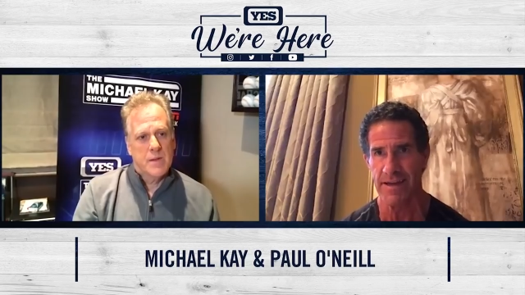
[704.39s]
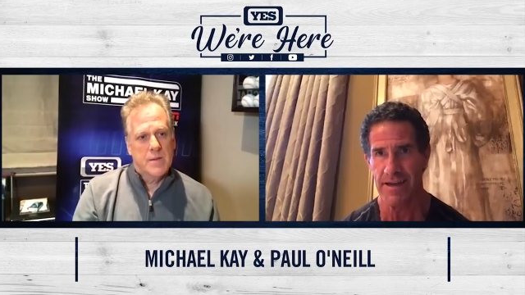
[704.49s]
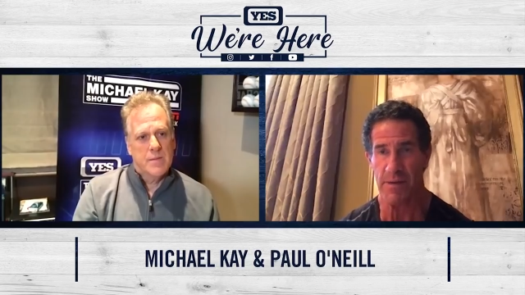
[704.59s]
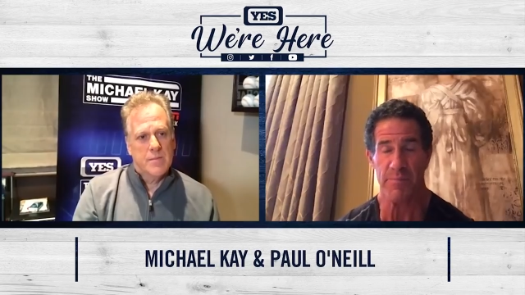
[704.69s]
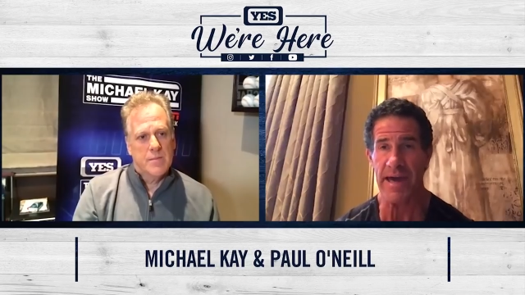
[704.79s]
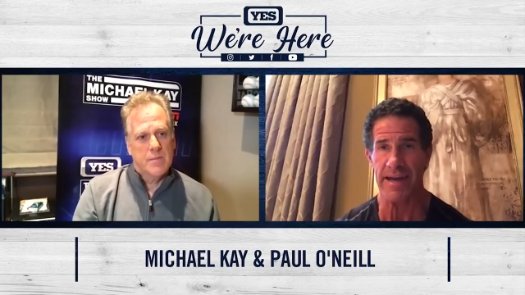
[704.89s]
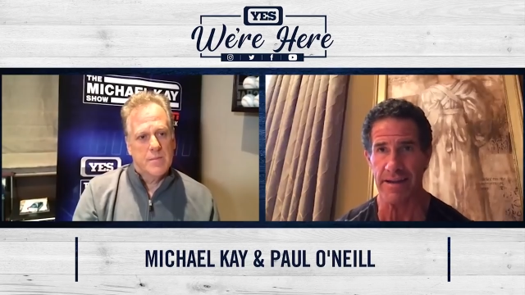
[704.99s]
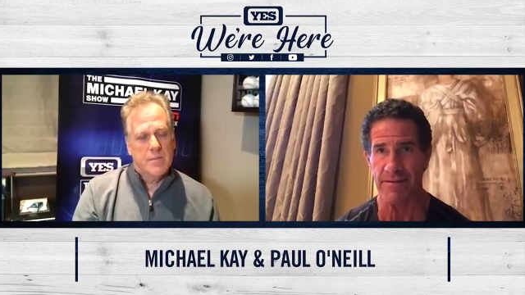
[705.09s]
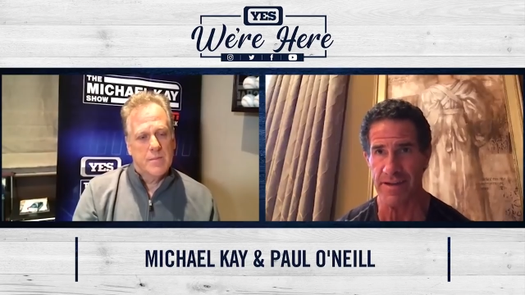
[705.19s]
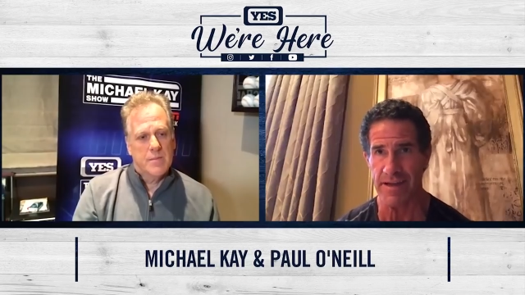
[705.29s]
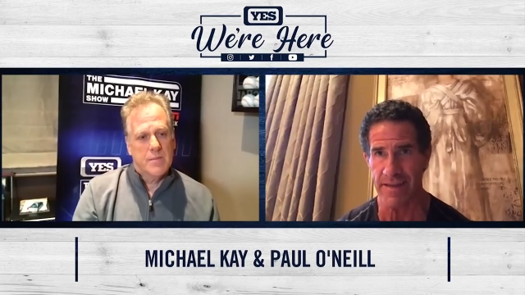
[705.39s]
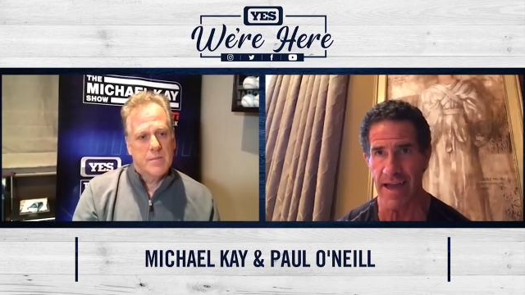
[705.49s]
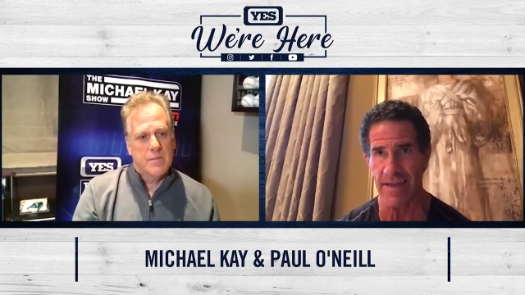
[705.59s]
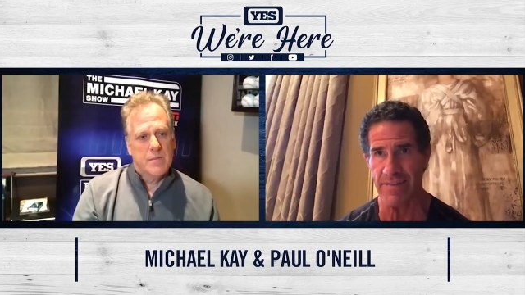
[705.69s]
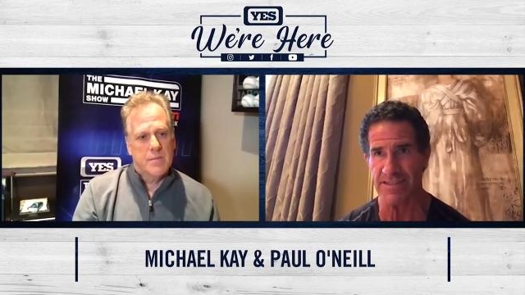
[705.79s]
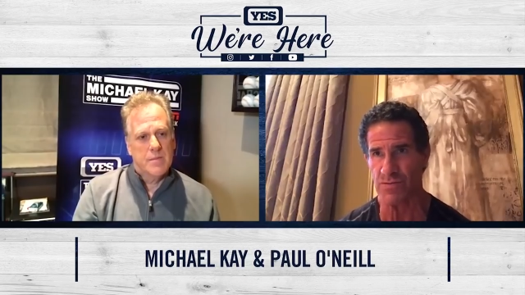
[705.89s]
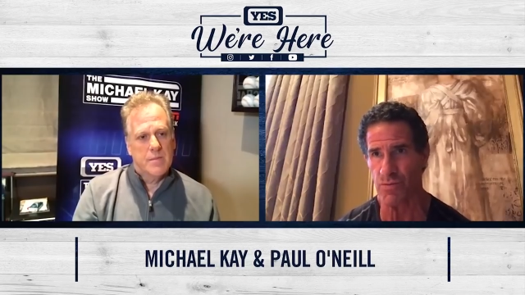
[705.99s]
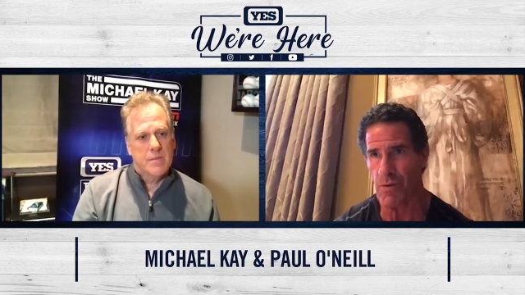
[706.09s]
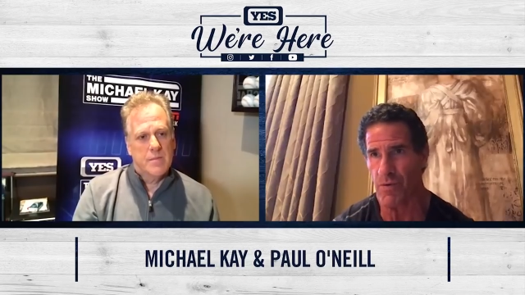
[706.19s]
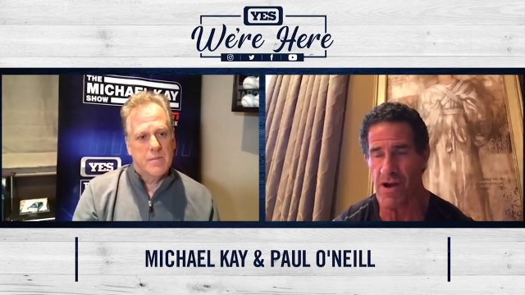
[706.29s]
Speaker 1: competitive, and and that's
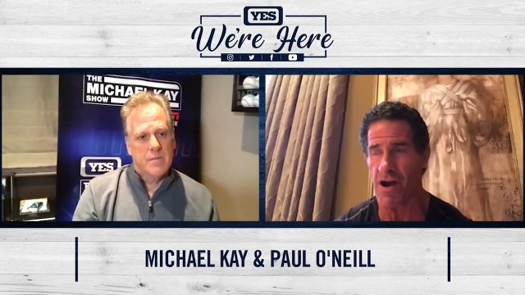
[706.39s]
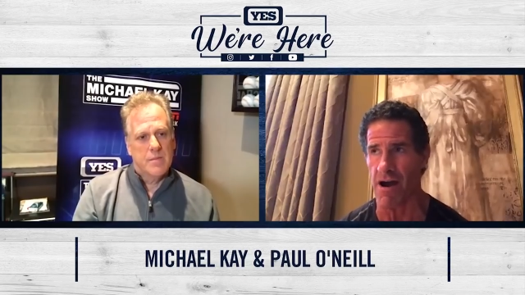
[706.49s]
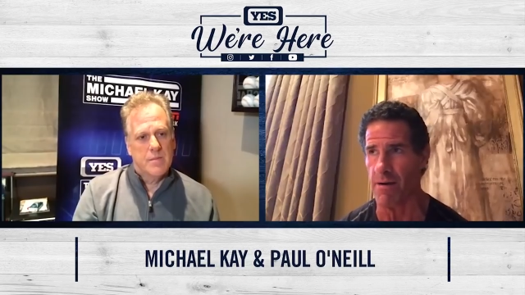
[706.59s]
what we are.